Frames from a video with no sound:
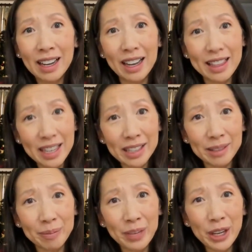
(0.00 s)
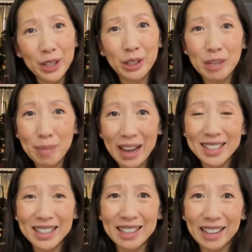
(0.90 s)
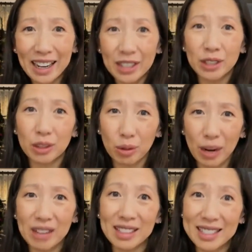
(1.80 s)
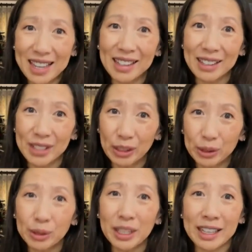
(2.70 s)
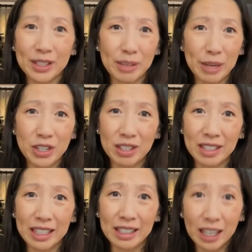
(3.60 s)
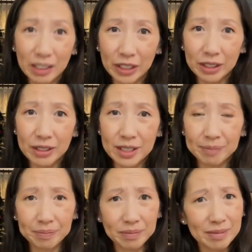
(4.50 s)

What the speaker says: And then you could mask in other crowded settings, including, as you mentioned, in elevators.